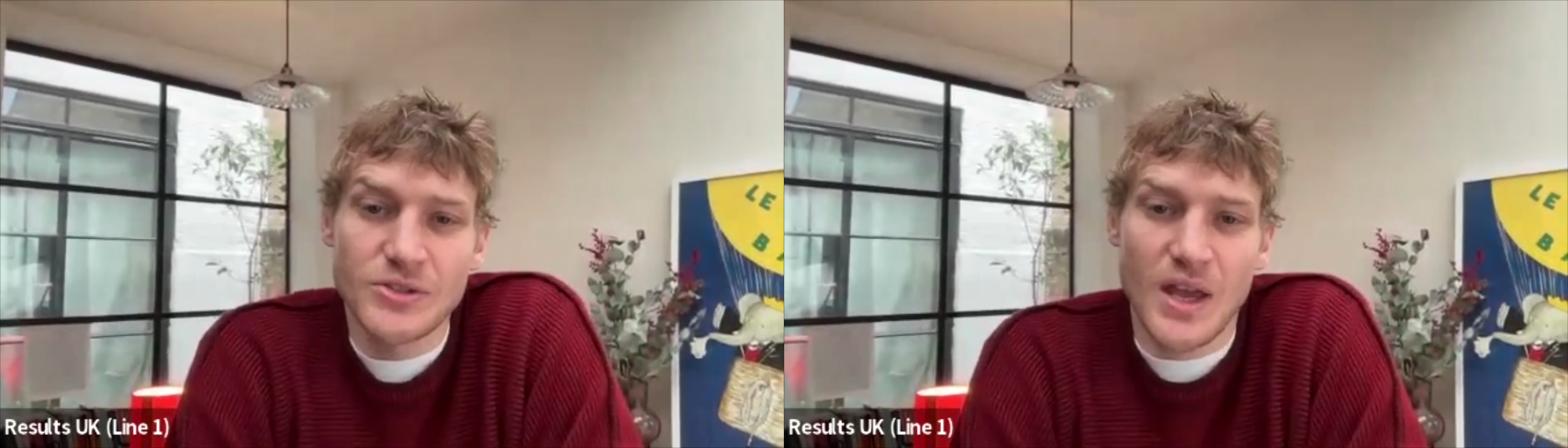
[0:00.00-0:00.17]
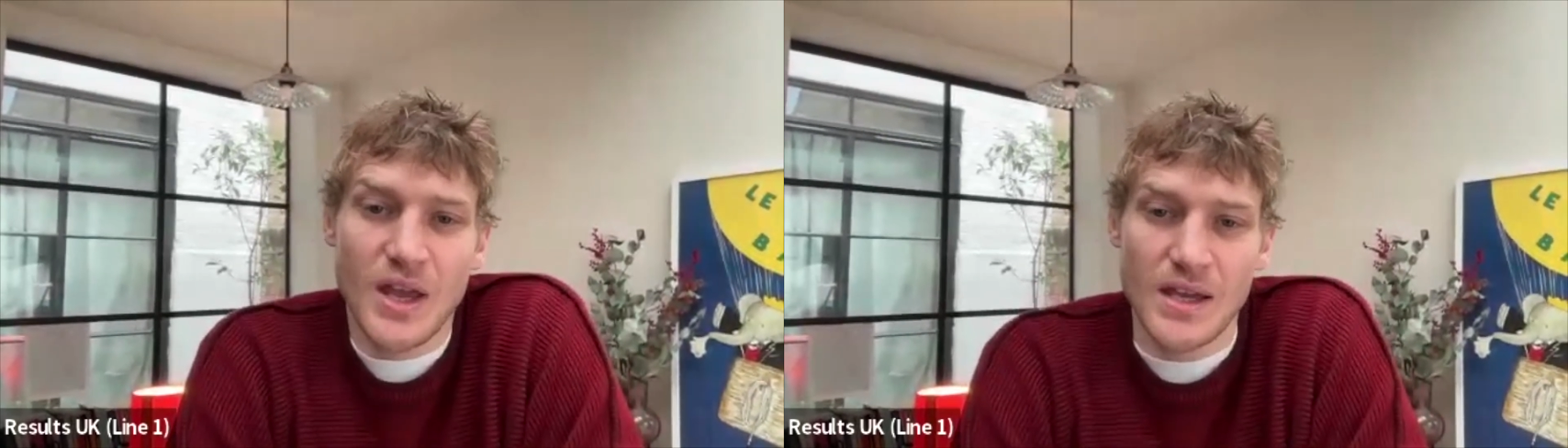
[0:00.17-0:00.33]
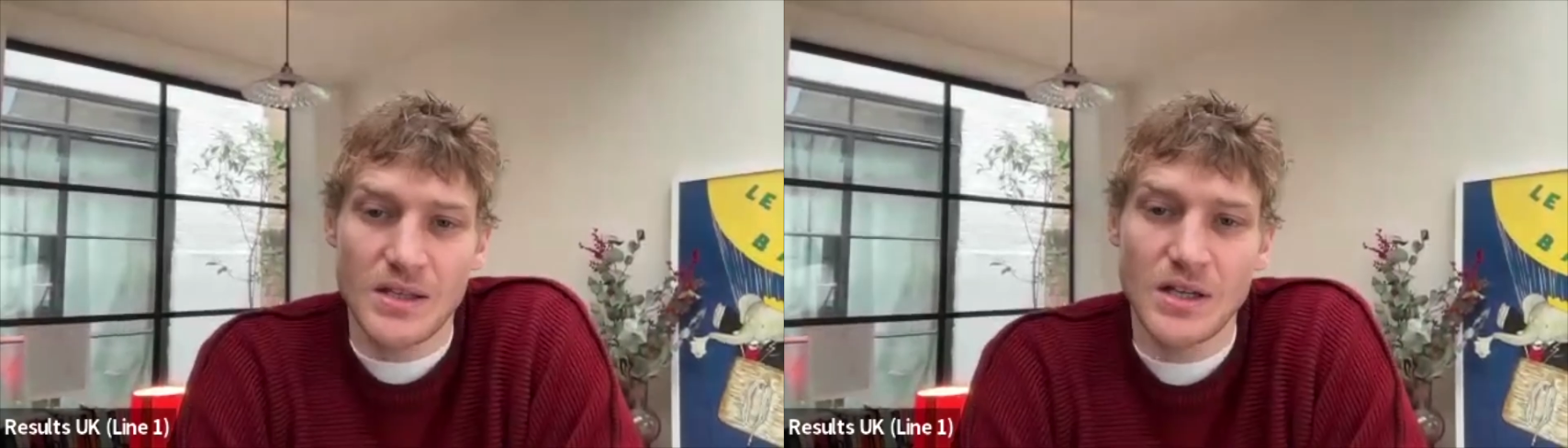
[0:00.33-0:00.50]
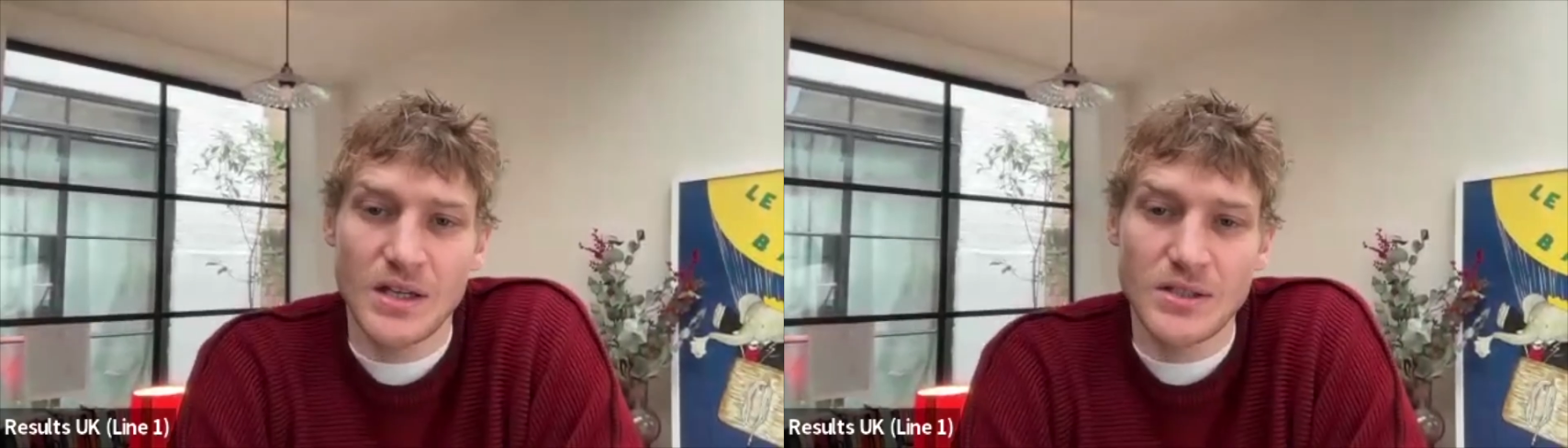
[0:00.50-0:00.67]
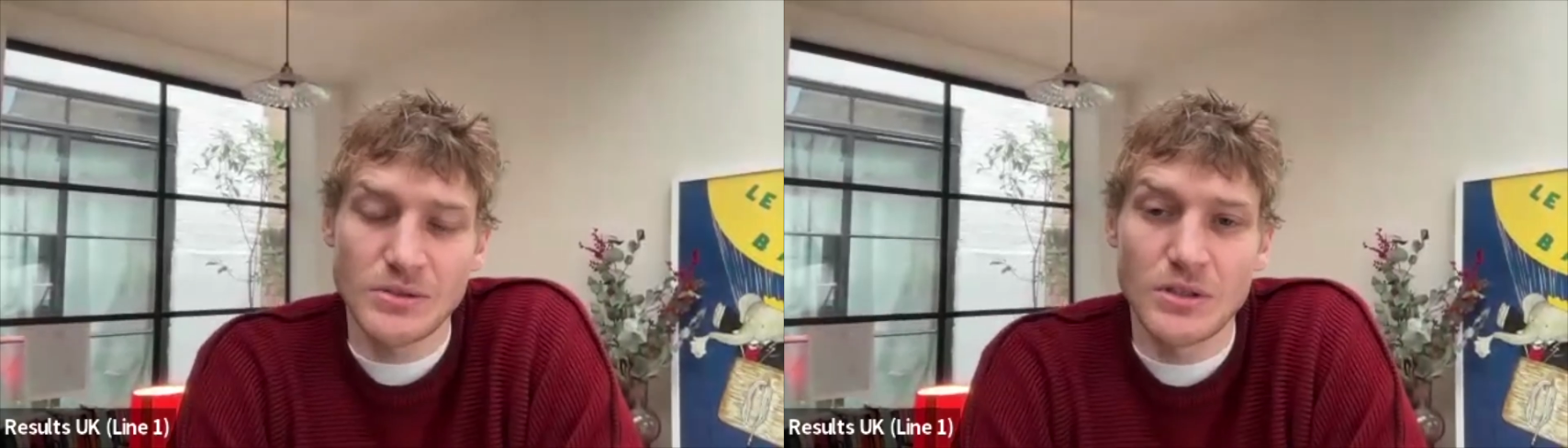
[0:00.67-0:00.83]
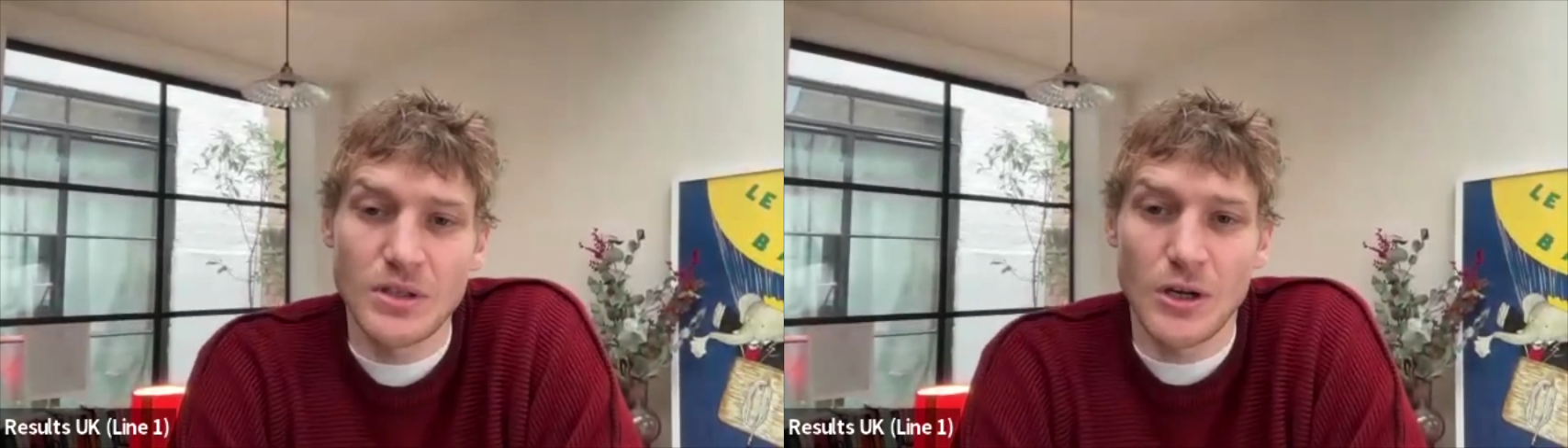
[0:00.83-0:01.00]
UK
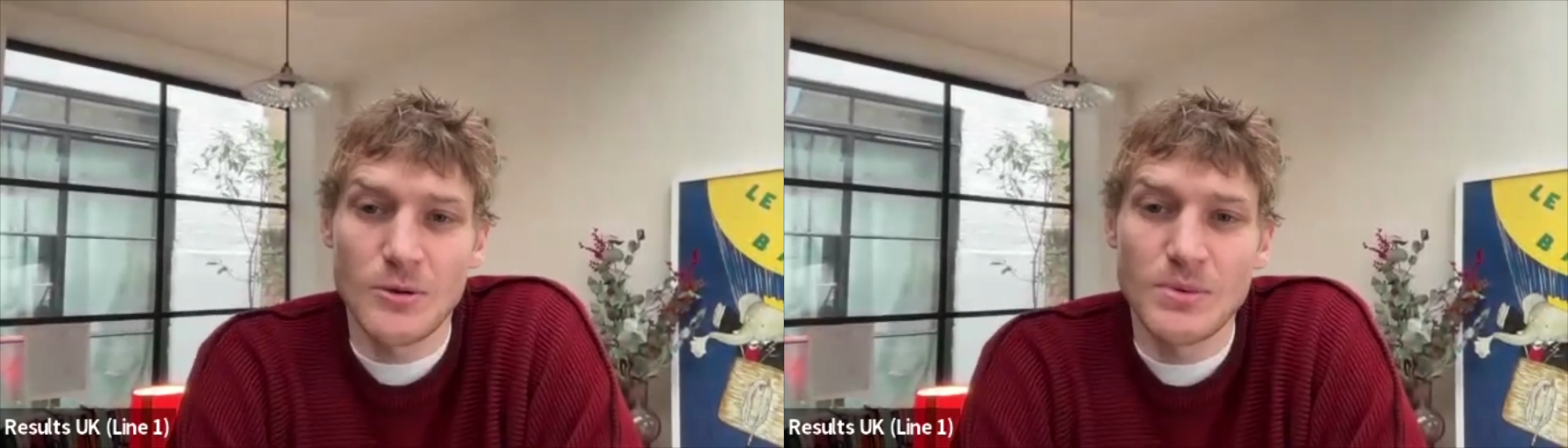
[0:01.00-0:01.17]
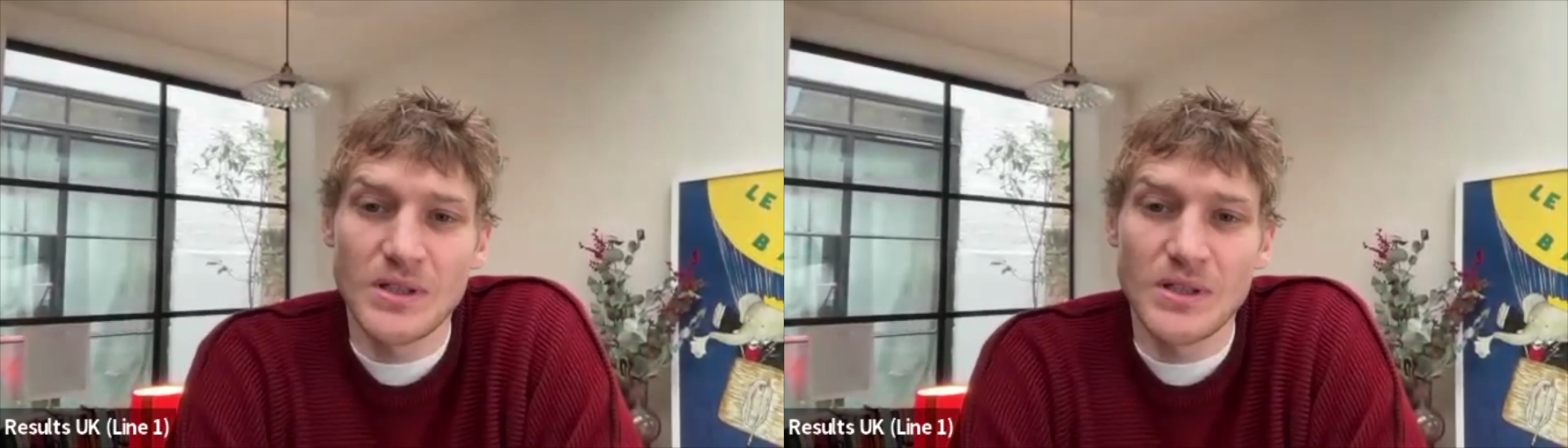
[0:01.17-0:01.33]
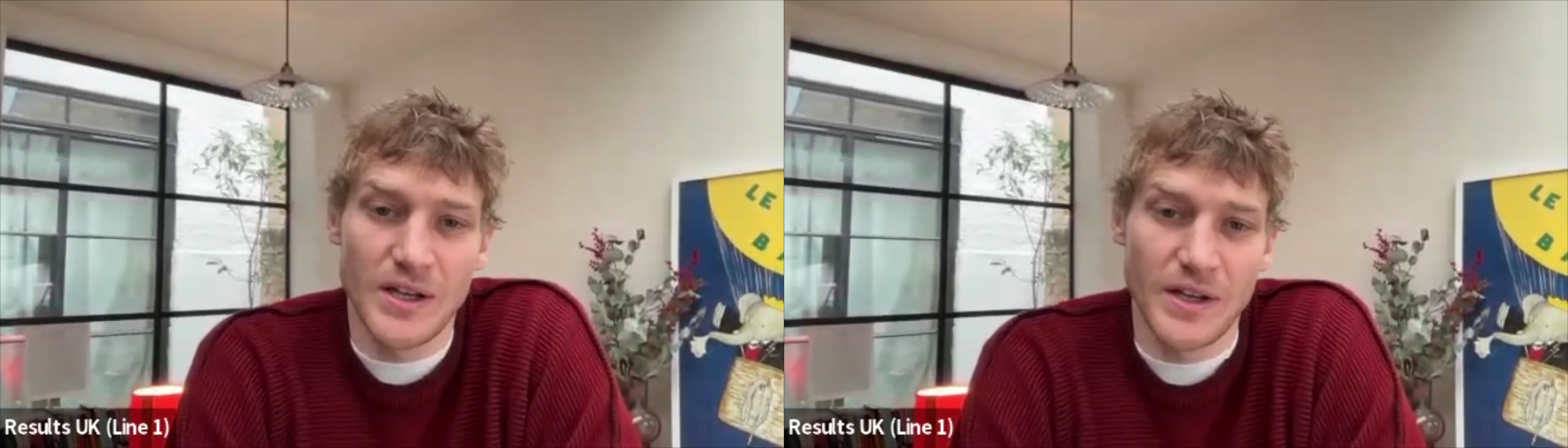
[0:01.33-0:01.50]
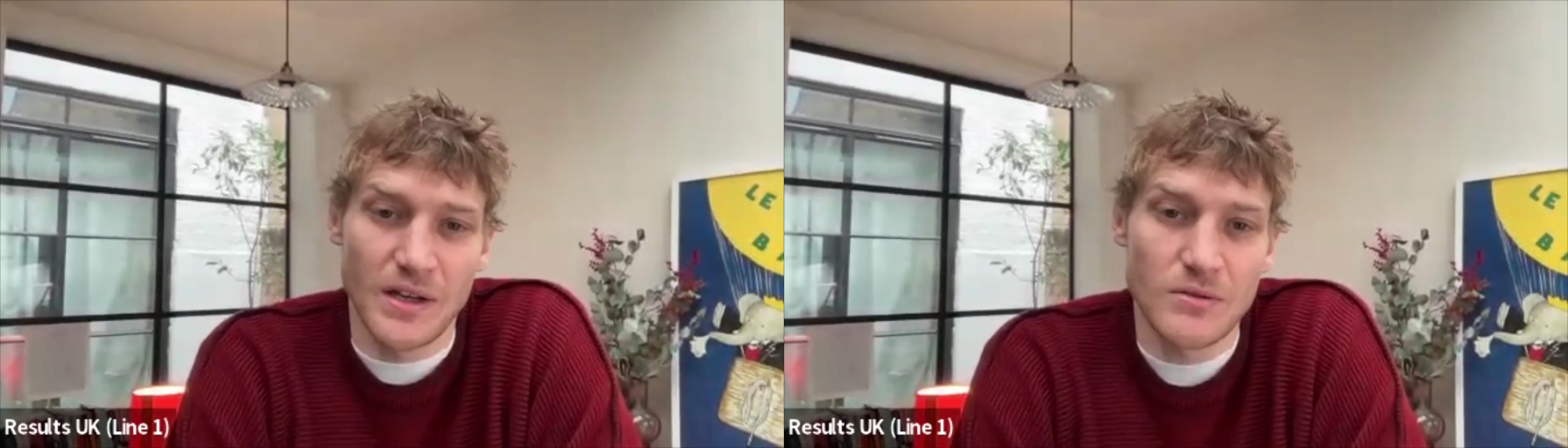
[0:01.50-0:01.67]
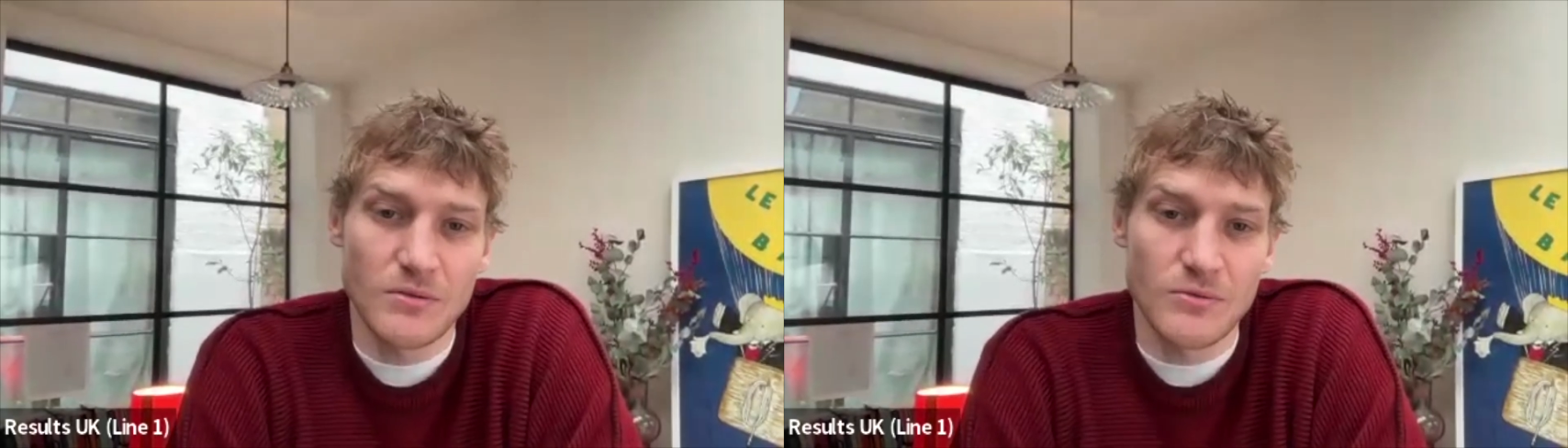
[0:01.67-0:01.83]
titled Global Learning,